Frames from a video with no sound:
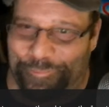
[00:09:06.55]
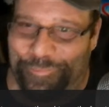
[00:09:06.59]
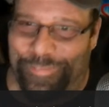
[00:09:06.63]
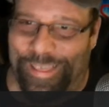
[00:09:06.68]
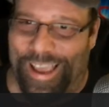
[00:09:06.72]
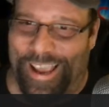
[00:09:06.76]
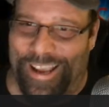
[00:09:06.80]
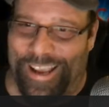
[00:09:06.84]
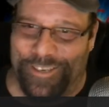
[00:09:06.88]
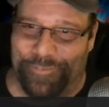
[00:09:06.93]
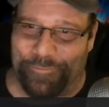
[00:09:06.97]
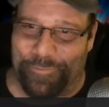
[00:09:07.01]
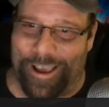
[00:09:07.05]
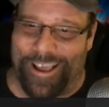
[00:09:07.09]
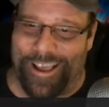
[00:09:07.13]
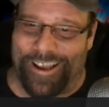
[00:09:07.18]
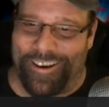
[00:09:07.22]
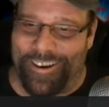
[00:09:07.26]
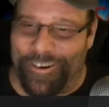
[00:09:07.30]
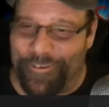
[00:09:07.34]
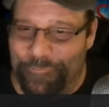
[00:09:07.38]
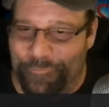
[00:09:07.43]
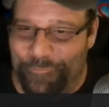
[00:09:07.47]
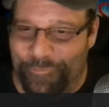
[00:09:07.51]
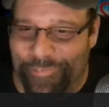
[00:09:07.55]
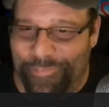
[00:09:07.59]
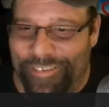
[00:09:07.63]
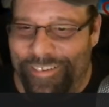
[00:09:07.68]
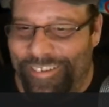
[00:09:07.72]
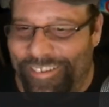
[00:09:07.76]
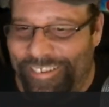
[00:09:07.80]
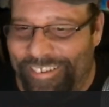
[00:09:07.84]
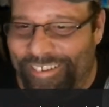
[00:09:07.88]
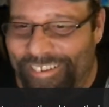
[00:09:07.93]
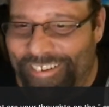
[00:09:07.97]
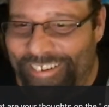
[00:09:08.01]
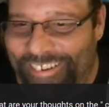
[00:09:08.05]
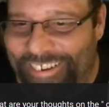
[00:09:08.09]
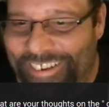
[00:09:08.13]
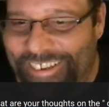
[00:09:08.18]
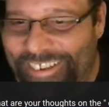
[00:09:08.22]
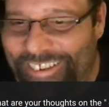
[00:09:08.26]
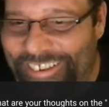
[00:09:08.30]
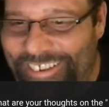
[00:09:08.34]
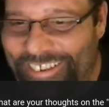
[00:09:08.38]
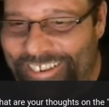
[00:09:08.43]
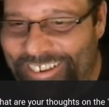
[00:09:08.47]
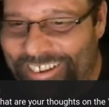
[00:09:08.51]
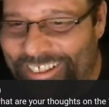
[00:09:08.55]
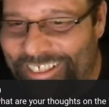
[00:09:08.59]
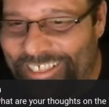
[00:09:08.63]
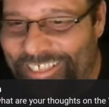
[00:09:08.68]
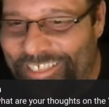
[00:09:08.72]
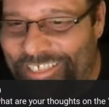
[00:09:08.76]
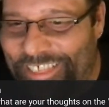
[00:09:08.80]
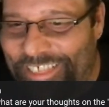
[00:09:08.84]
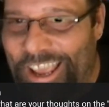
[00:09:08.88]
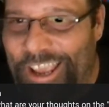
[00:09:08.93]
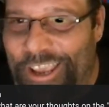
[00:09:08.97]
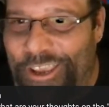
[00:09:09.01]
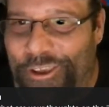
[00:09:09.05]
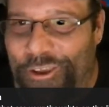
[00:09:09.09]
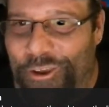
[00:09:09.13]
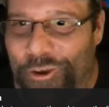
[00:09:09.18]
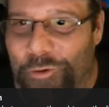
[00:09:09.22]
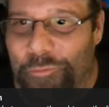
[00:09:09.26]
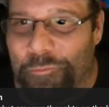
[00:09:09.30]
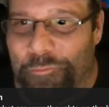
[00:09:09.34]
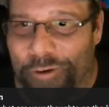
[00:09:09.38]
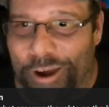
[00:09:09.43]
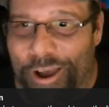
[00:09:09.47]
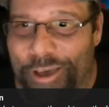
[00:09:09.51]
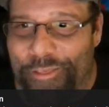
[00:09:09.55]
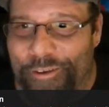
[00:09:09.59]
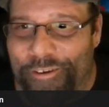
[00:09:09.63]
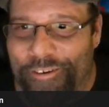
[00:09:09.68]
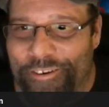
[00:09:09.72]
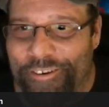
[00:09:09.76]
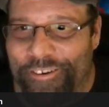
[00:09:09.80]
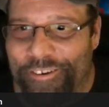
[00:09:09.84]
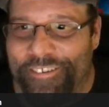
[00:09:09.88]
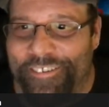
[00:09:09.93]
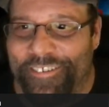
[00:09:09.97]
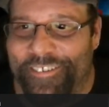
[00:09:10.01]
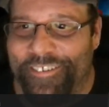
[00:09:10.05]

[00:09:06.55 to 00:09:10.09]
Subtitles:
Thanks, man. Thank you, brother.